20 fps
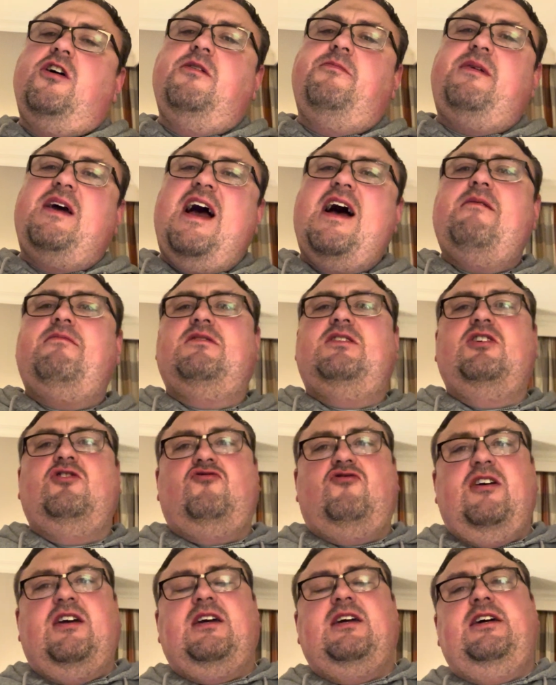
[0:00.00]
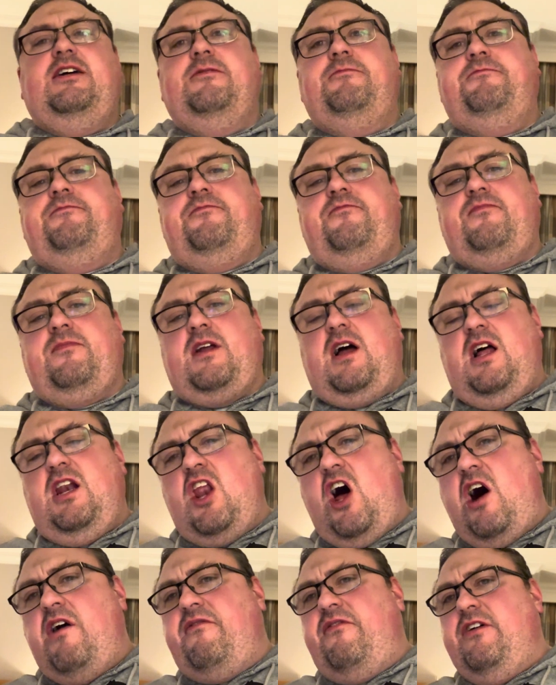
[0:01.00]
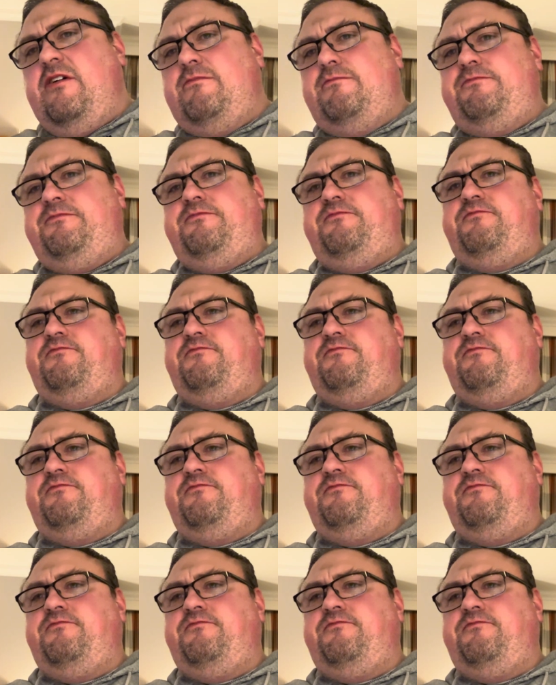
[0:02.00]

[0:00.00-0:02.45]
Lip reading: be able to drink a lot of them?